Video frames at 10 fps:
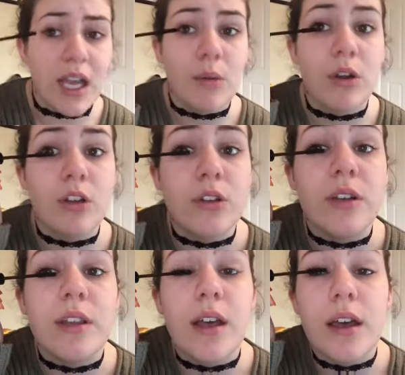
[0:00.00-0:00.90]
I am not
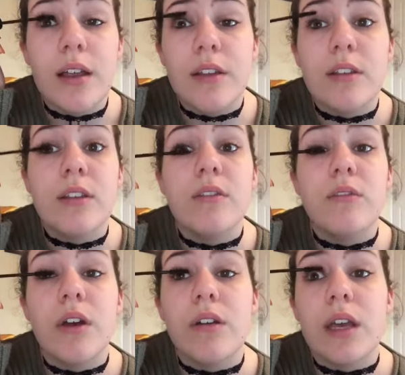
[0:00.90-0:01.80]
doing that. It's
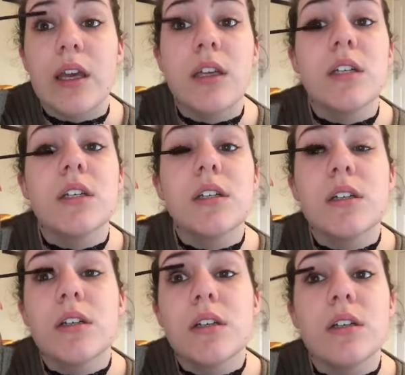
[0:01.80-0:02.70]
very
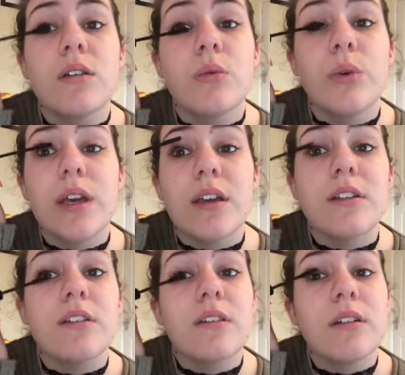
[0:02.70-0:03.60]

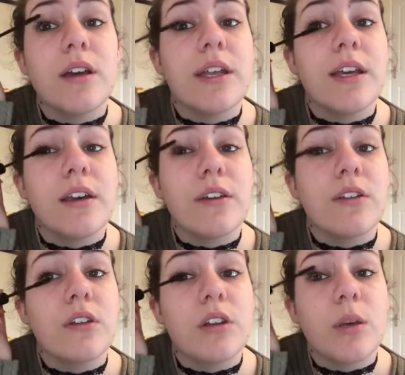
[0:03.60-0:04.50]
weird, and it goes
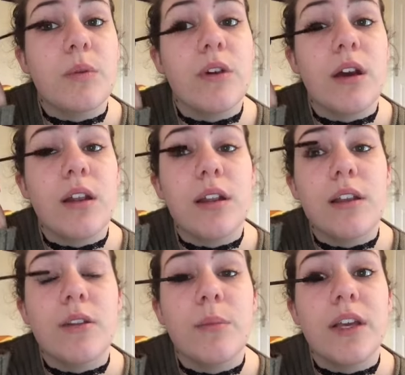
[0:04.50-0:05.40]
on the top of your eyelid
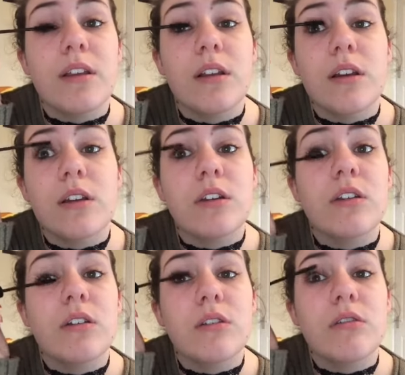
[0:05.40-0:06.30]
and just makes it look
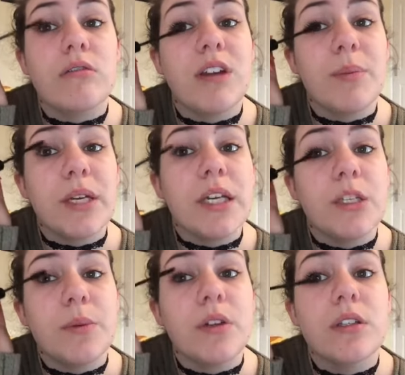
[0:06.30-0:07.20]
crappy,
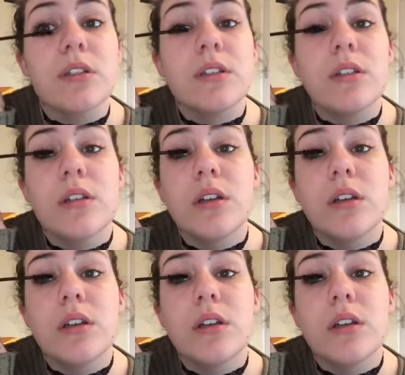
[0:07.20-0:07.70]
to be honest.